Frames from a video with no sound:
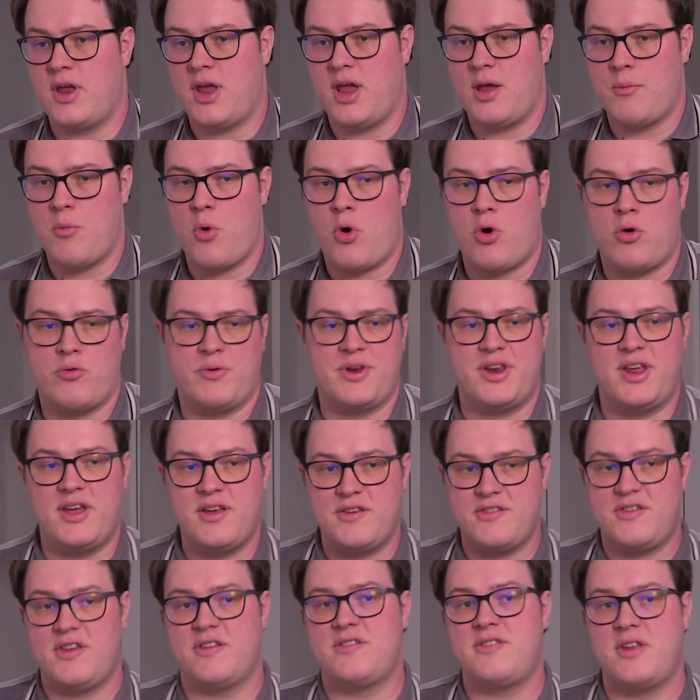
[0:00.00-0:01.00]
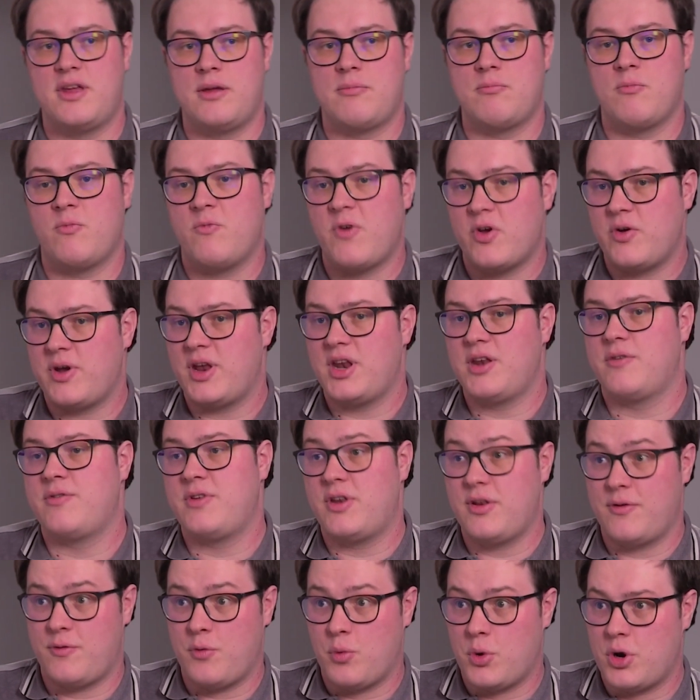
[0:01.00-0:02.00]
already existing very
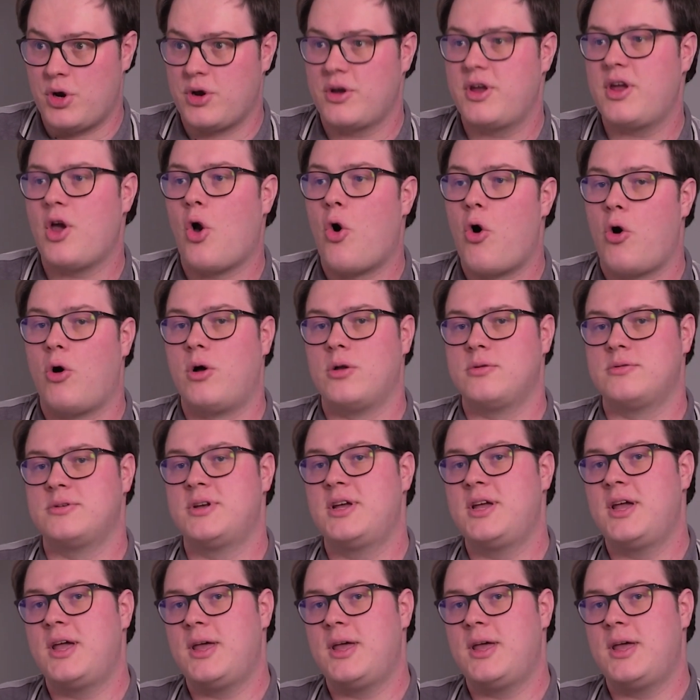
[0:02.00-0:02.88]
innovative work on